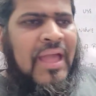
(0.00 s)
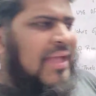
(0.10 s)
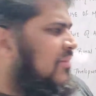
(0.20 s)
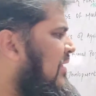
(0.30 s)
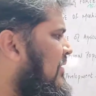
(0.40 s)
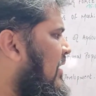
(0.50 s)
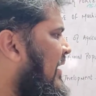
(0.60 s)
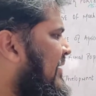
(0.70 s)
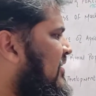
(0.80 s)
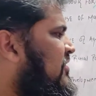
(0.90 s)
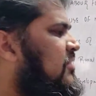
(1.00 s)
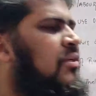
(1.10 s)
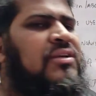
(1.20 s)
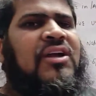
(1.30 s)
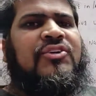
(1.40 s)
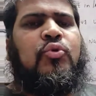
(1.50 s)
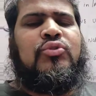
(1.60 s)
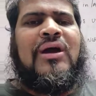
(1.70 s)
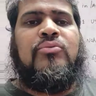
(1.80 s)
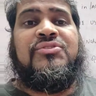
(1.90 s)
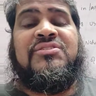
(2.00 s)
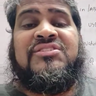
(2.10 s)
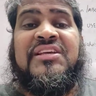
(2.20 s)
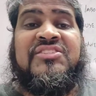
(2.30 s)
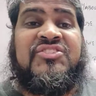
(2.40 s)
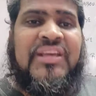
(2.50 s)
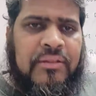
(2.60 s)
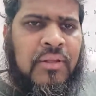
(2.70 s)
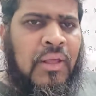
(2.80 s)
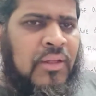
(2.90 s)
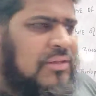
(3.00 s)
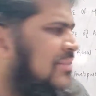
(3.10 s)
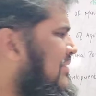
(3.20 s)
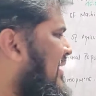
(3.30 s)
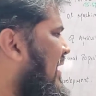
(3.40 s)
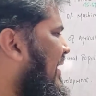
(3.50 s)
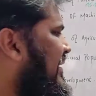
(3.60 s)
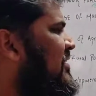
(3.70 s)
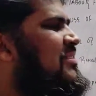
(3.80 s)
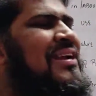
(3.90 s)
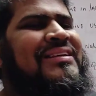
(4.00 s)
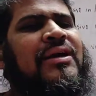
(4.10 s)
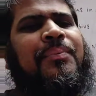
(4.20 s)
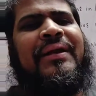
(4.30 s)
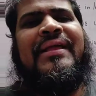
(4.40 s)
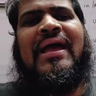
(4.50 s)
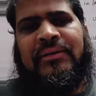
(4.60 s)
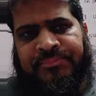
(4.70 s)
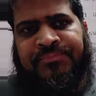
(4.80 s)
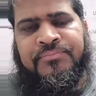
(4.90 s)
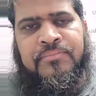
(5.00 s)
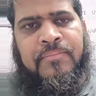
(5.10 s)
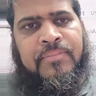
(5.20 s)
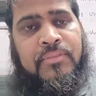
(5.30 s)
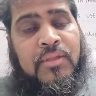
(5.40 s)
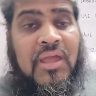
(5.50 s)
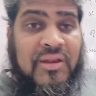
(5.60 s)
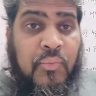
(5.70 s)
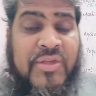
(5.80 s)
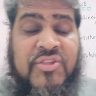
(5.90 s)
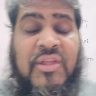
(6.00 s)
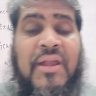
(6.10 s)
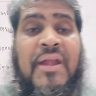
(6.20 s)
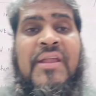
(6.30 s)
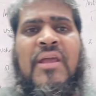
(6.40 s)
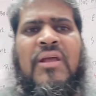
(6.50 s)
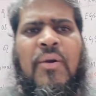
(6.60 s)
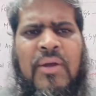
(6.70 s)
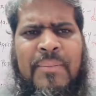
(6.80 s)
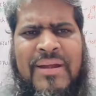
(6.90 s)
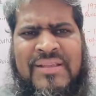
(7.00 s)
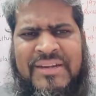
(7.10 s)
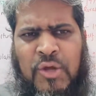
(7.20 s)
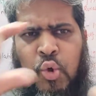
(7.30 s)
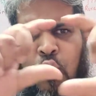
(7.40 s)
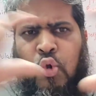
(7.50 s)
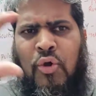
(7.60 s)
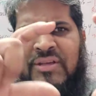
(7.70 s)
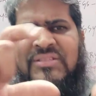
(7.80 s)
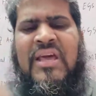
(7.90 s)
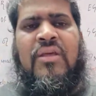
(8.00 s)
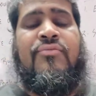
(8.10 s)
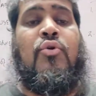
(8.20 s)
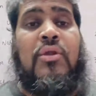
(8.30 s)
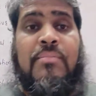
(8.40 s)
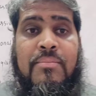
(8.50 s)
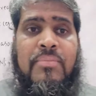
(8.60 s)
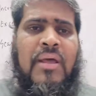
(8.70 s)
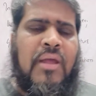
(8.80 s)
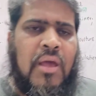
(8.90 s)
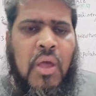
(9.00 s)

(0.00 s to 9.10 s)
And then the latest in the year 2016, this is the latest Startup India, in which the Indian government, that logo is there, if you remember,